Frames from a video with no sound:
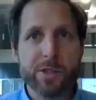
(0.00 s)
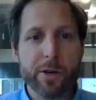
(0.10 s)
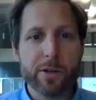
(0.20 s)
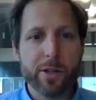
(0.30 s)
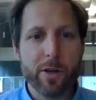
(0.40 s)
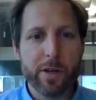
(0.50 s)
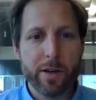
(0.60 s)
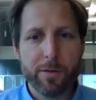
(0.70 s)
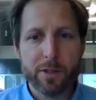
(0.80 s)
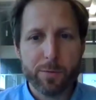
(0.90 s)
or so, the
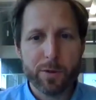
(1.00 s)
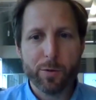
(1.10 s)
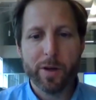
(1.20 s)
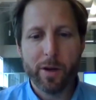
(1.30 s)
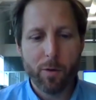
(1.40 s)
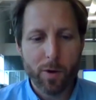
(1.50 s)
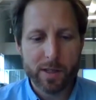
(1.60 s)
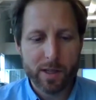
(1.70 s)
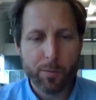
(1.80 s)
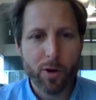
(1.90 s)
difference between, what's
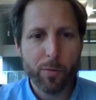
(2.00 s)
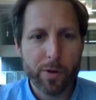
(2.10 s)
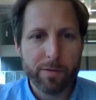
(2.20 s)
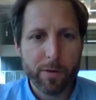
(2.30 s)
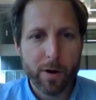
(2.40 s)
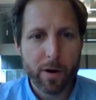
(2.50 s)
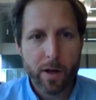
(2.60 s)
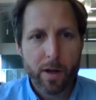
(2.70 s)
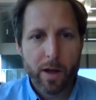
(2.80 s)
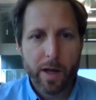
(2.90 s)
appropriate for
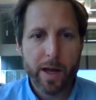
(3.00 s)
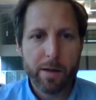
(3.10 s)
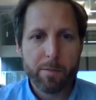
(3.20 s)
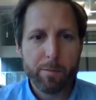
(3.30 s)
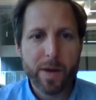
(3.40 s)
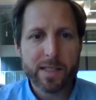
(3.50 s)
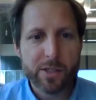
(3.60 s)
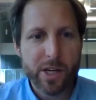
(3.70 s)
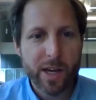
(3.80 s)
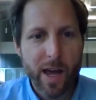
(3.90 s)
a
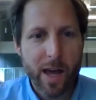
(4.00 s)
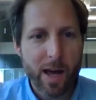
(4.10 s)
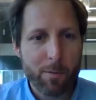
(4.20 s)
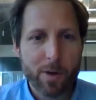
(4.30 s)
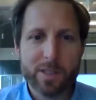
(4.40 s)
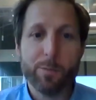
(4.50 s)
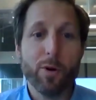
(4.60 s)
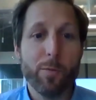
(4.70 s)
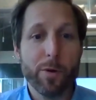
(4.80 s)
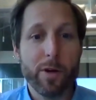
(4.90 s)
messaging app, what's
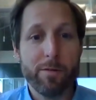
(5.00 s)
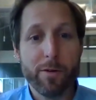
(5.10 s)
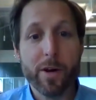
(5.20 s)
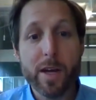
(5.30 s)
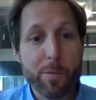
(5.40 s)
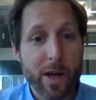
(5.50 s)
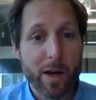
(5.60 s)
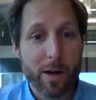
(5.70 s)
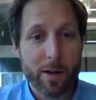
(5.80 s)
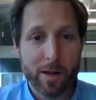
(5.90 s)
appropriate for
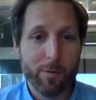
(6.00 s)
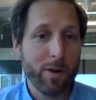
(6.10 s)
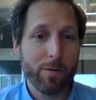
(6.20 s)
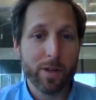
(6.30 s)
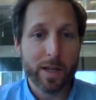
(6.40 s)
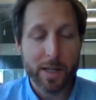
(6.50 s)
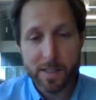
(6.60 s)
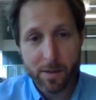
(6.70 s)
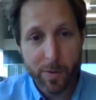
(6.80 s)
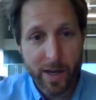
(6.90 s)
email, and what really
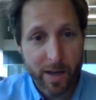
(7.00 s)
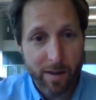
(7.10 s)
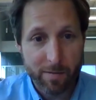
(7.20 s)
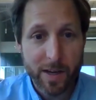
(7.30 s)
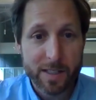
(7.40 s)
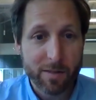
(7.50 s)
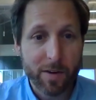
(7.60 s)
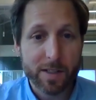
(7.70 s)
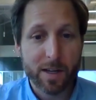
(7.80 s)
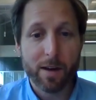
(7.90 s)
needs to be
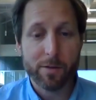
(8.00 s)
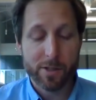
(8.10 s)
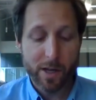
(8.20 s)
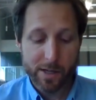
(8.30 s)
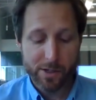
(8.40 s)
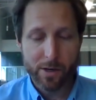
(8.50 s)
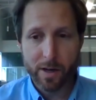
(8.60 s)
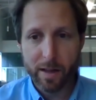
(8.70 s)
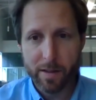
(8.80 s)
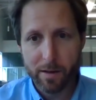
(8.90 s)
face-to-face conversation.
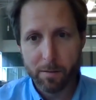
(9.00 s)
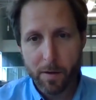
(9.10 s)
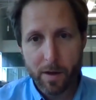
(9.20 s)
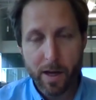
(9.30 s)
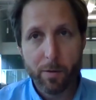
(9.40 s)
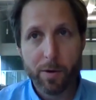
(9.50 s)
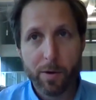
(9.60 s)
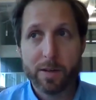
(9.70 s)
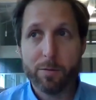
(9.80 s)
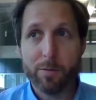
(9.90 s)
And I think, we
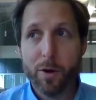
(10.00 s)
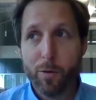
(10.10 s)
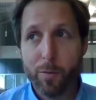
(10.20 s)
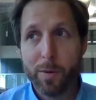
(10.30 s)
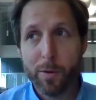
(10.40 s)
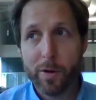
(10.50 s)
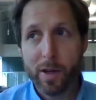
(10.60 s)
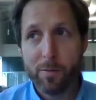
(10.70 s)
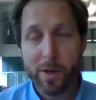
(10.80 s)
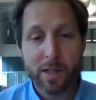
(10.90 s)
need to remember
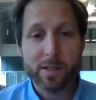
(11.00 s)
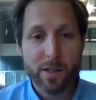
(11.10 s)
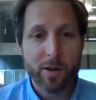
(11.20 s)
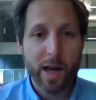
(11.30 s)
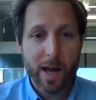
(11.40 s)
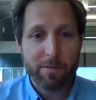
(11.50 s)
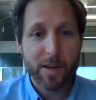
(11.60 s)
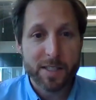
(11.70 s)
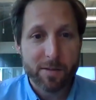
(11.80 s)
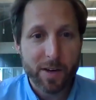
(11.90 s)
that we can still have
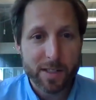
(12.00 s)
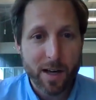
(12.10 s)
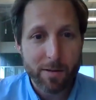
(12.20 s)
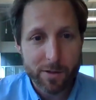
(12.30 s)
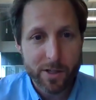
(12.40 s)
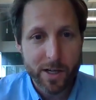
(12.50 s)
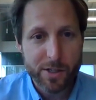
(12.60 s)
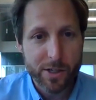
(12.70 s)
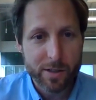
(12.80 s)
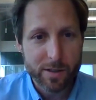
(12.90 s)
face-to-face
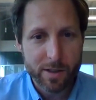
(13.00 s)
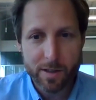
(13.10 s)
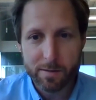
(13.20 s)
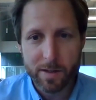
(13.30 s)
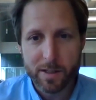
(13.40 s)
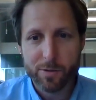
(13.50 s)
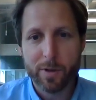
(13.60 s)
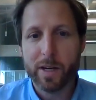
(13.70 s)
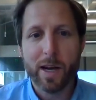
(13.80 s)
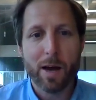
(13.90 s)
conversations. It's
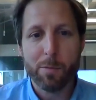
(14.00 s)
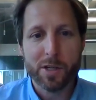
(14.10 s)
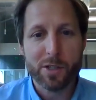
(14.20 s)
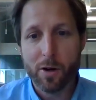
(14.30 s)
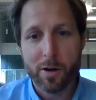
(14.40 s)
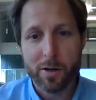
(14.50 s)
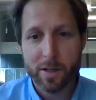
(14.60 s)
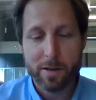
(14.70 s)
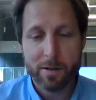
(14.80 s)
really not much harder